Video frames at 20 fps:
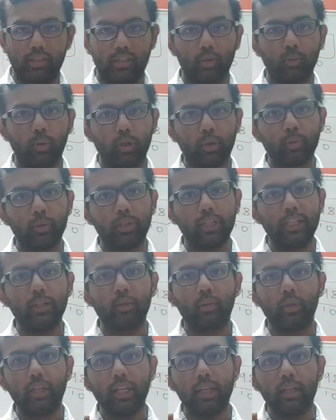You want to delete
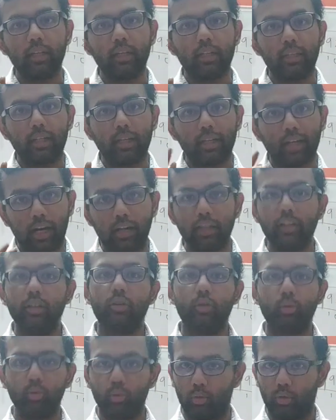only the current
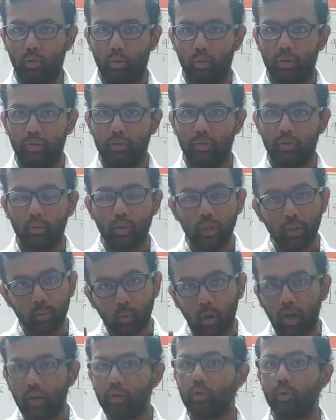root node, only
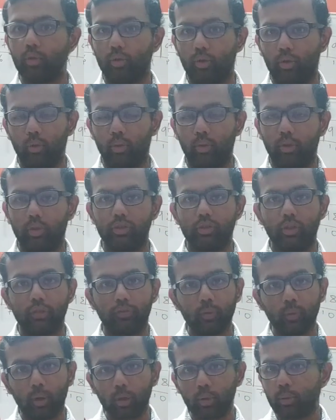one root node. So if you
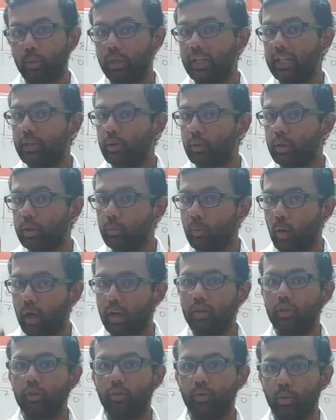want to delete only
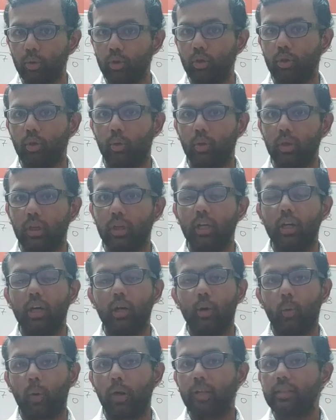one root node,
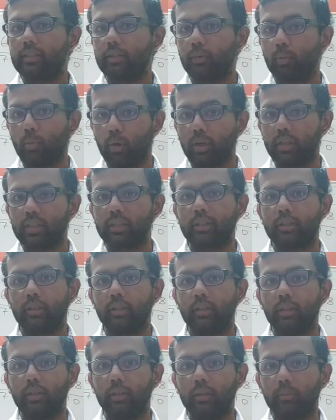what is the worst
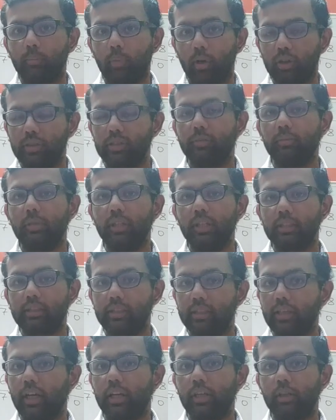possible
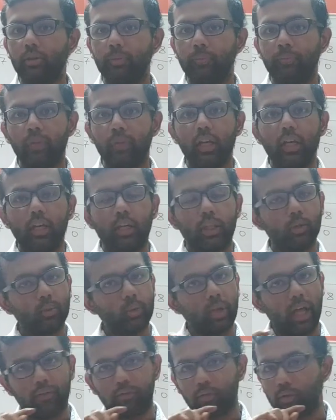scenario? You would
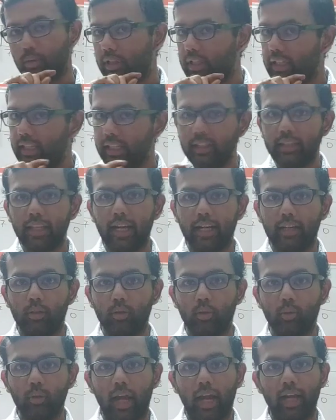have to delete that
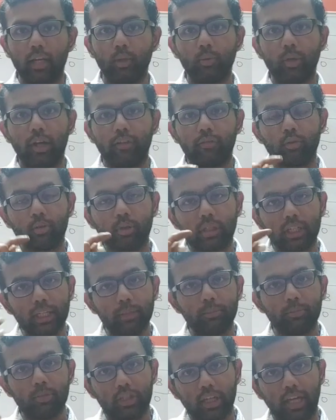node and you would have to
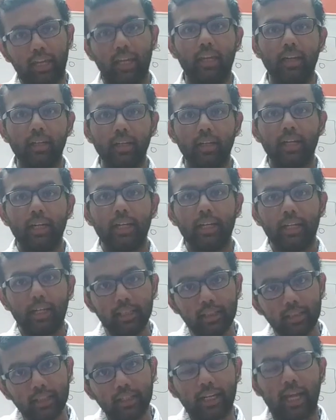keep checking
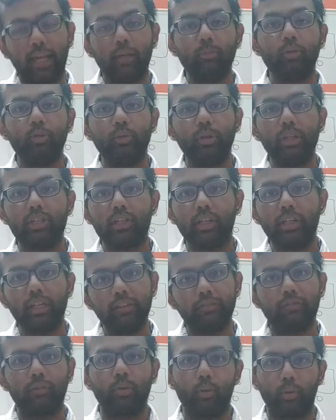till the time you reach a
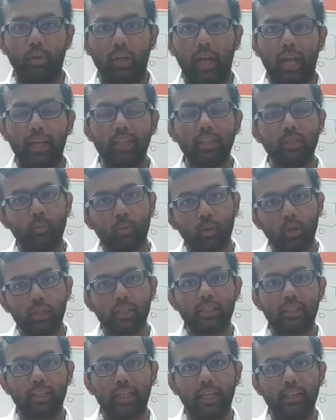leaf node. And in the
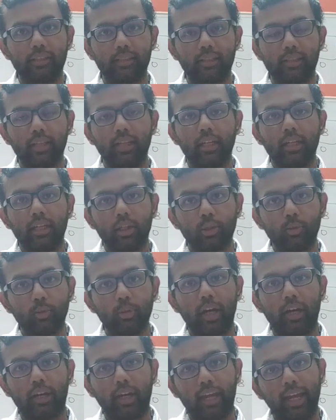worst case, you would
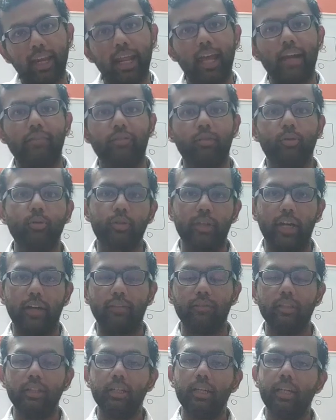again have to
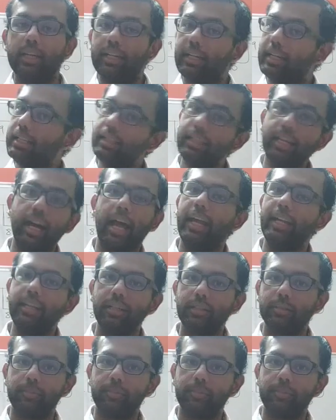travel till the height.